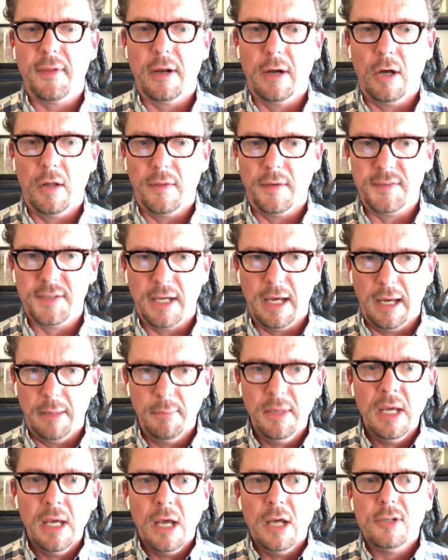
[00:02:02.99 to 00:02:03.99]
that all the time.
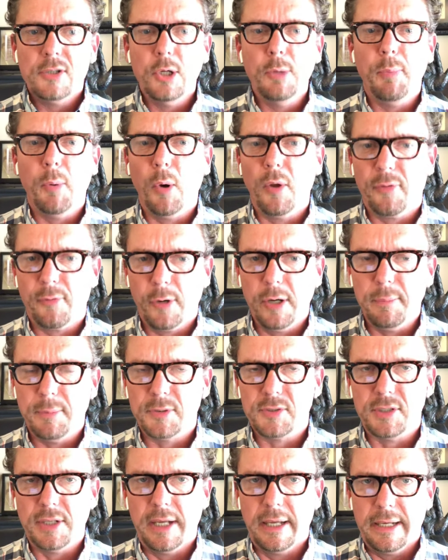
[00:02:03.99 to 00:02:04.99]

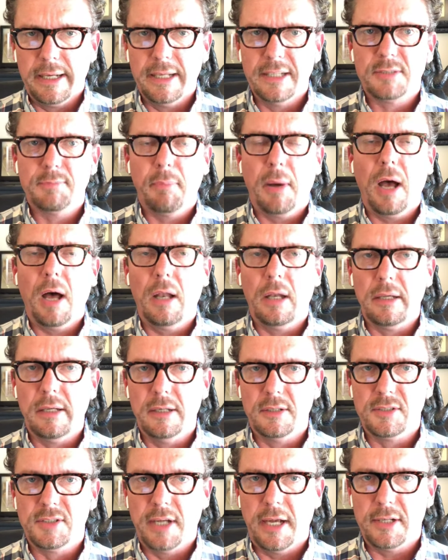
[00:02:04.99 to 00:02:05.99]
2.3% is
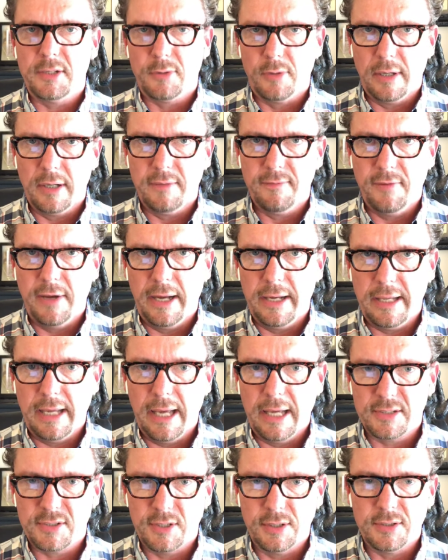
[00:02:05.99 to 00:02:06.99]
polyunsaturated fatty
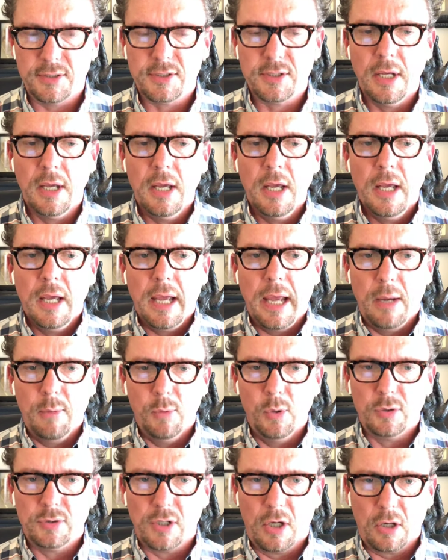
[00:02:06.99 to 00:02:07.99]
acids, and
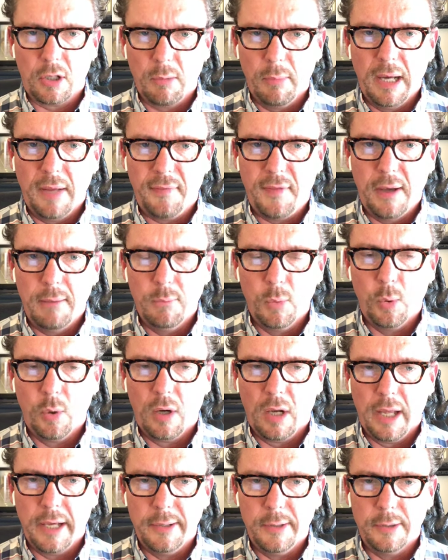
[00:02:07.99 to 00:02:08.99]
we'll talk about that more
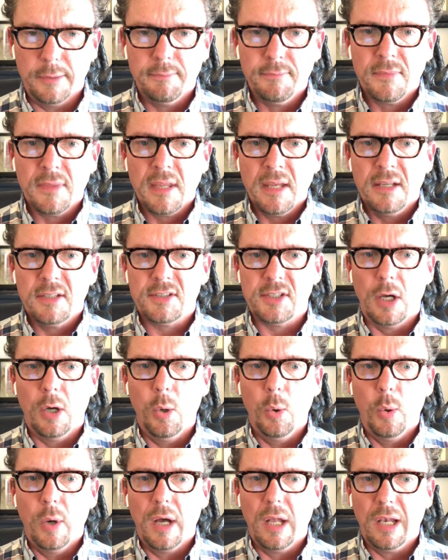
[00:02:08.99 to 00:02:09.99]
later.
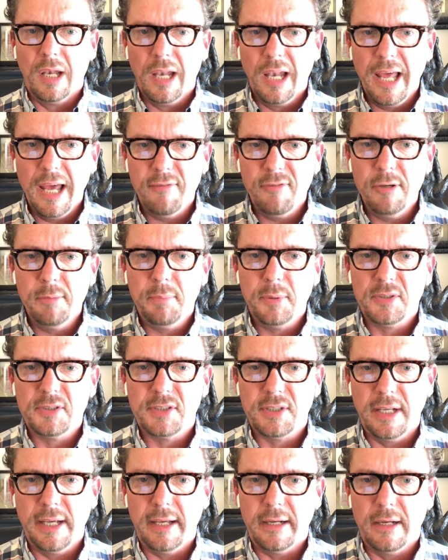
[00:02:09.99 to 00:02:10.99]
So,
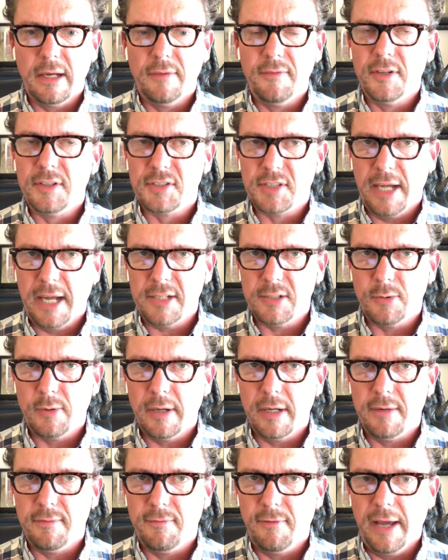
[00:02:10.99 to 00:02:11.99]
11% of the
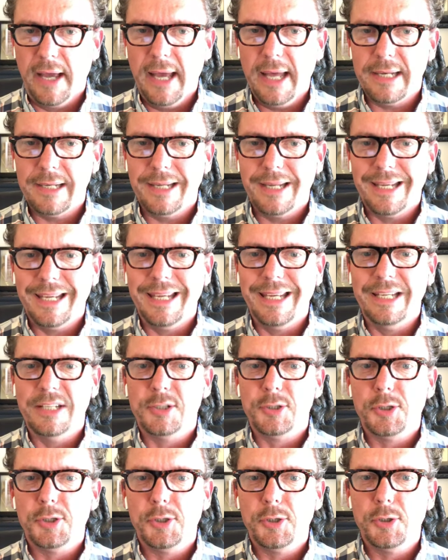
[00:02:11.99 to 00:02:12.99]
saturated fat
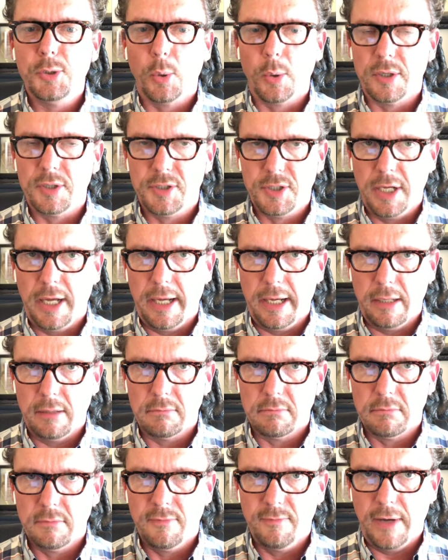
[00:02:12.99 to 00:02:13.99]
is short
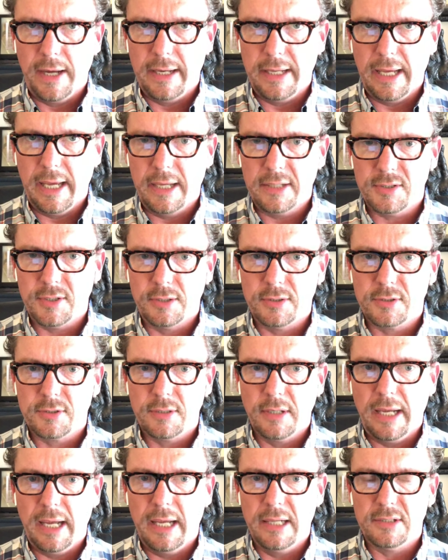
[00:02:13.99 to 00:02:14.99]
chain fatty
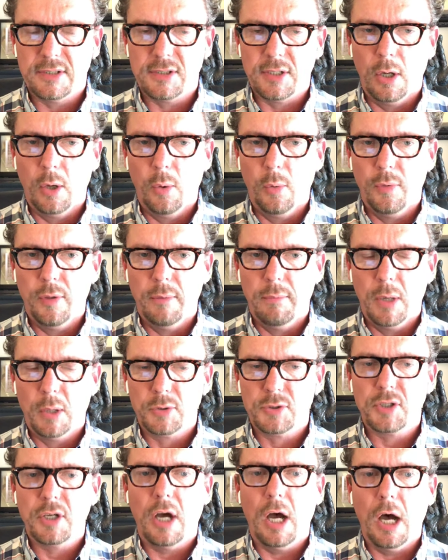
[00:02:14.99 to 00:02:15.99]
acids. And so the
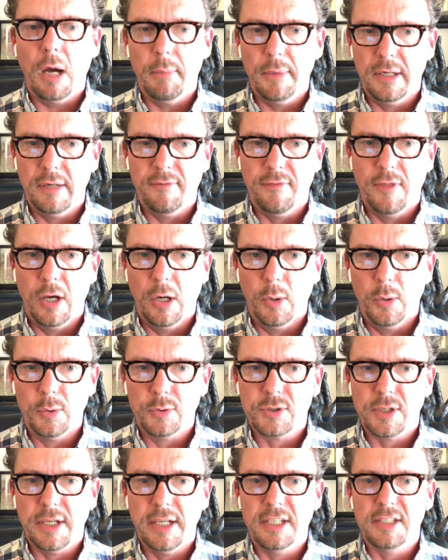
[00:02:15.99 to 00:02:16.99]
most common of
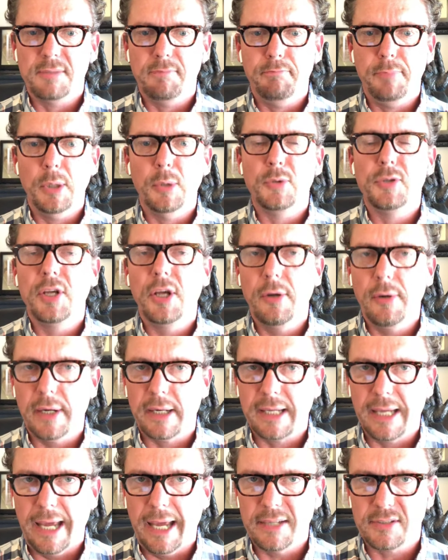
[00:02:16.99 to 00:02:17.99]
those is
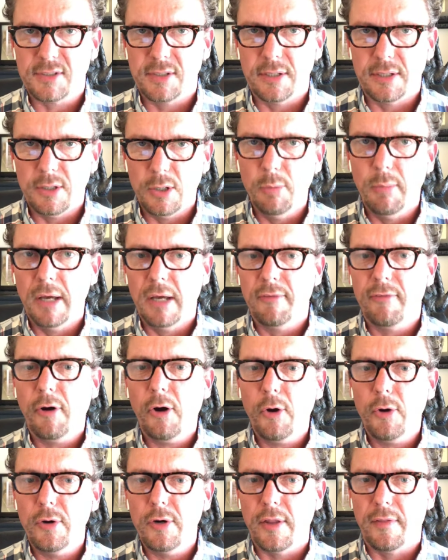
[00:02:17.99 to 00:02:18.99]
butyric acid. You may have
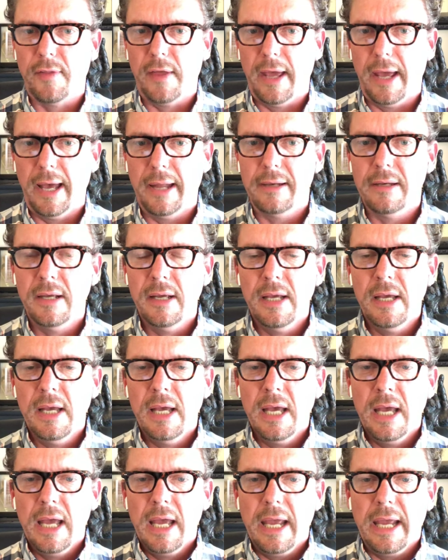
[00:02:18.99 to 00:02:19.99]
heard of that.
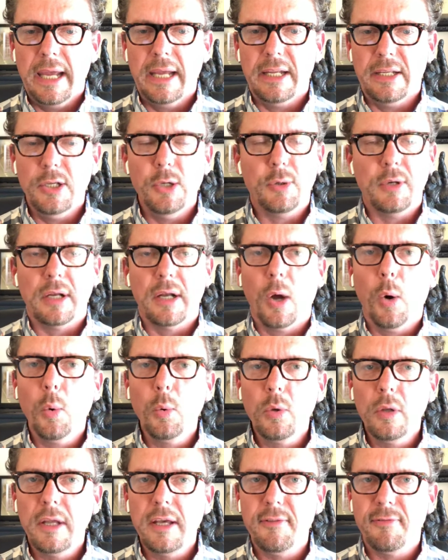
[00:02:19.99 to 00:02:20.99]
It, you can
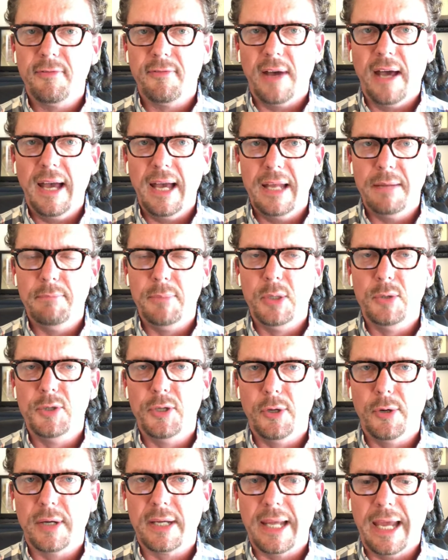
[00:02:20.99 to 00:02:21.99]
only find
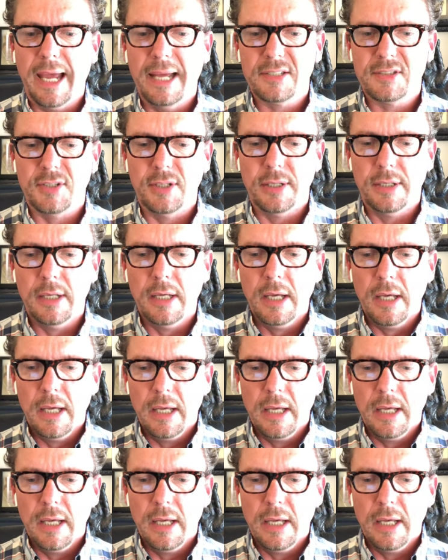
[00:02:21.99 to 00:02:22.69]
butyric acid